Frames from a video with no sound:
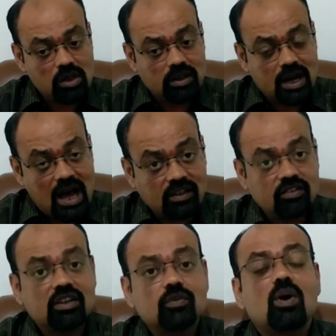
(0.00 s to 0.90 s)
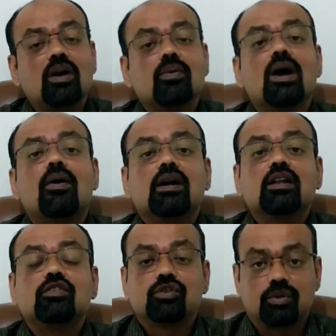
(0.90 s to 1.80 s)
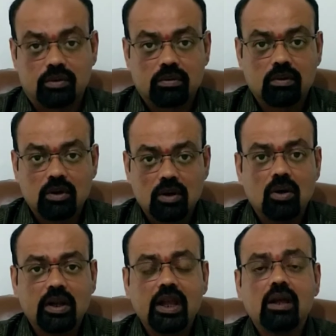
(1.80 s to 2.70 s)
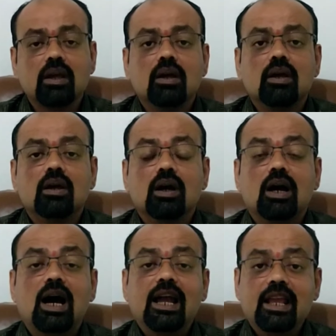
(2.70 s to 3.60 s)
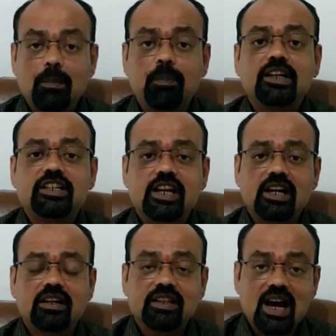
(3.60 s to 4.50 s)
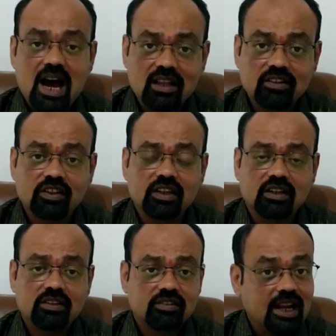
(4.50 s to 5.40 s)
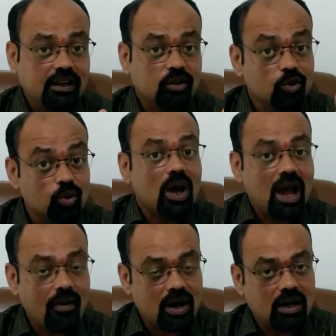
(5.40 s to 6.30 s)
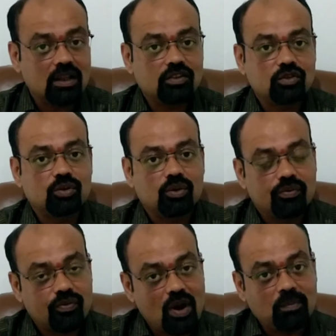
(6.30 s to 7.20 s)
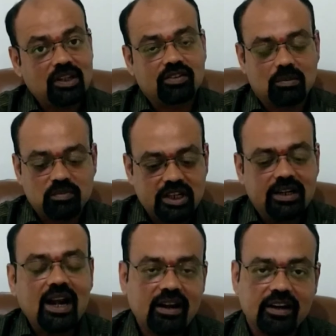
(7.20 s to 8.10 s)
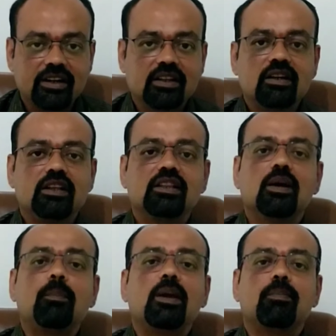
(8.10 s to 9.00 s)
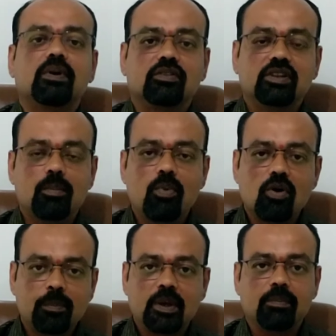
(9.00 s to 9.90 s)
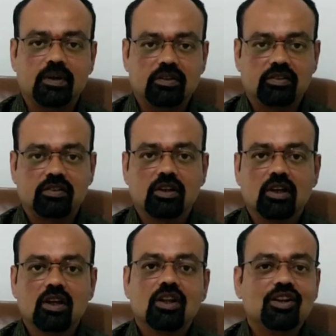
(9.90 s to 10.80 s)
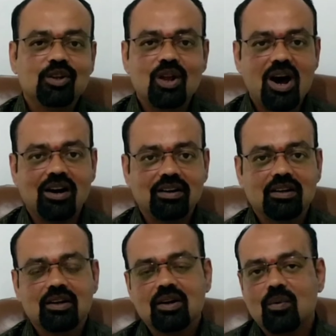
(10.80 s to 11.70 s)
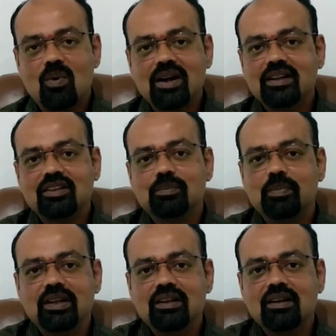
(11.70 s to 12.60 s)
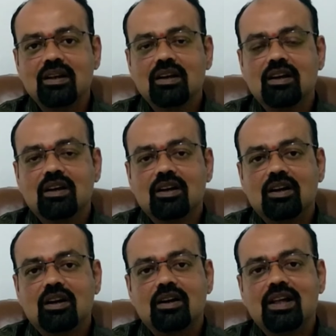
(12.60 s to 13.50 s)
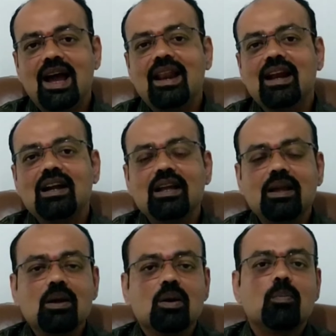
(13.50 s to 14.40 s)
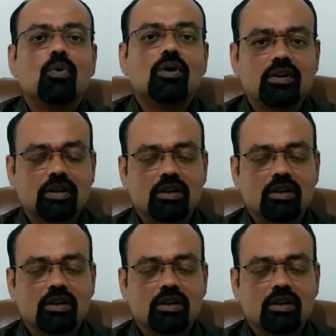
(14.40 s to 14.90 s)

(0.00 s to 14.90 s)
the answers what you have understood. Okay? I appreciate the answers that you have understood from the subject and written in the papers, in the board papers, not what is being directly put